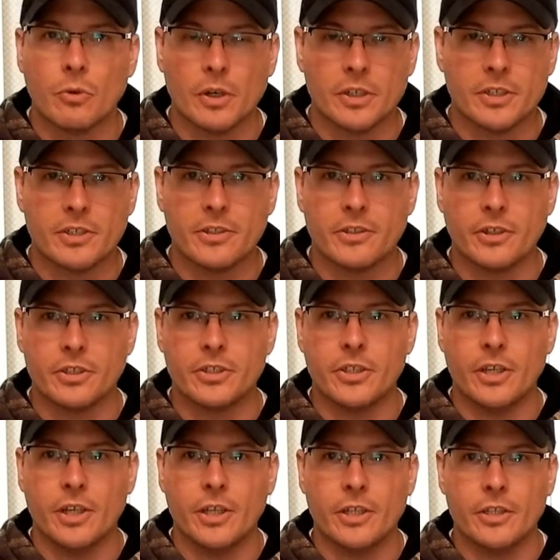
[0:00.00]
Rights
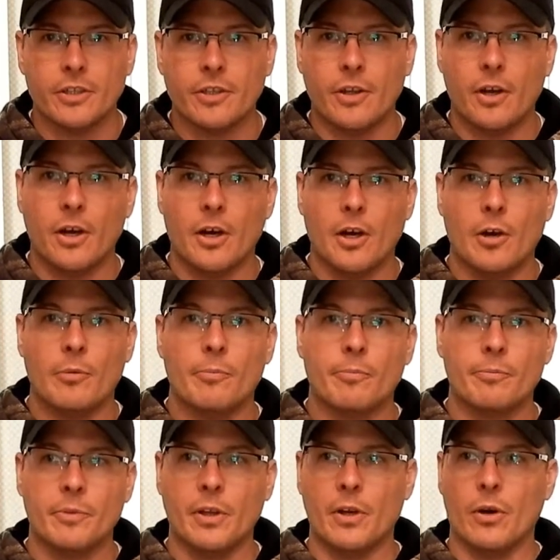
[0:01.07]
such as, how
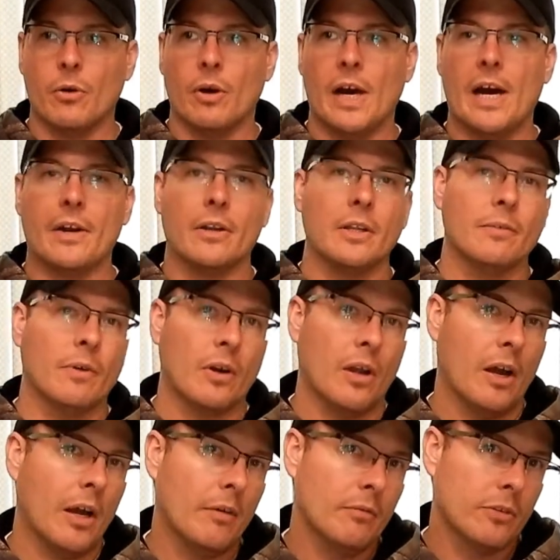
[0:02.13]
to live our
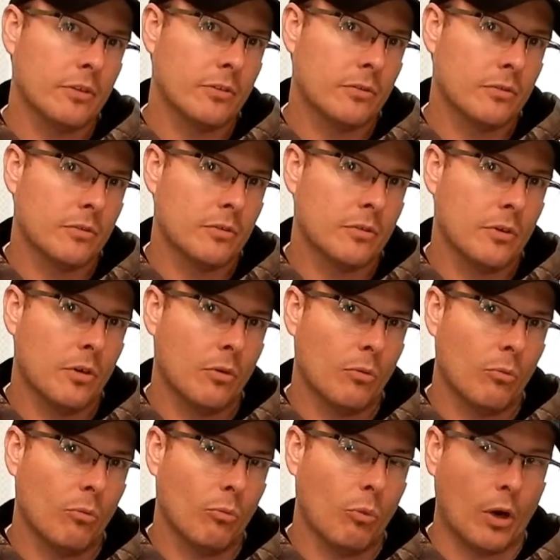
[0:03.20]
lives,
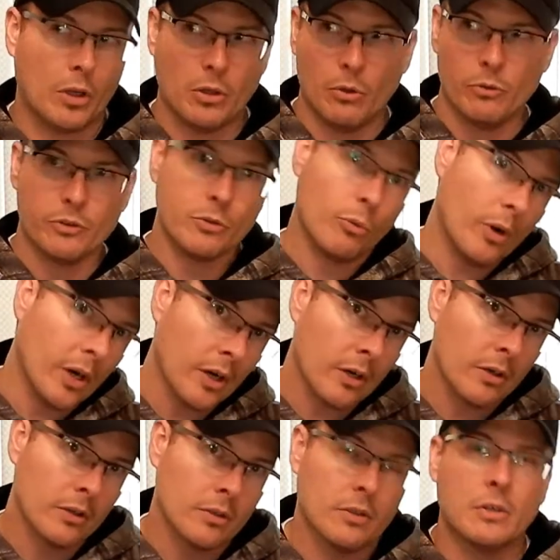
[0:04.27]
what clothes to
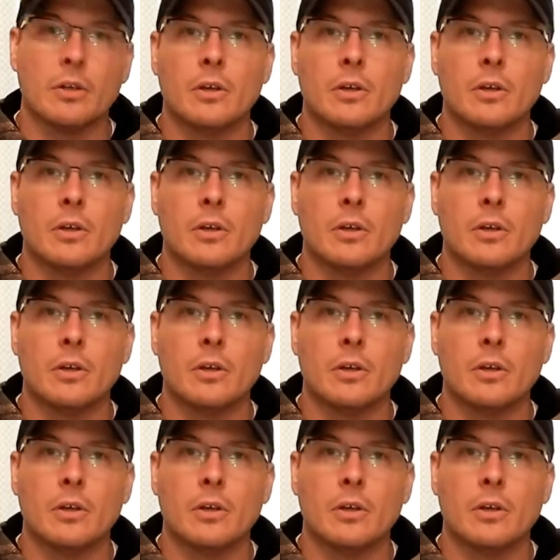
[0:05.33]
wear,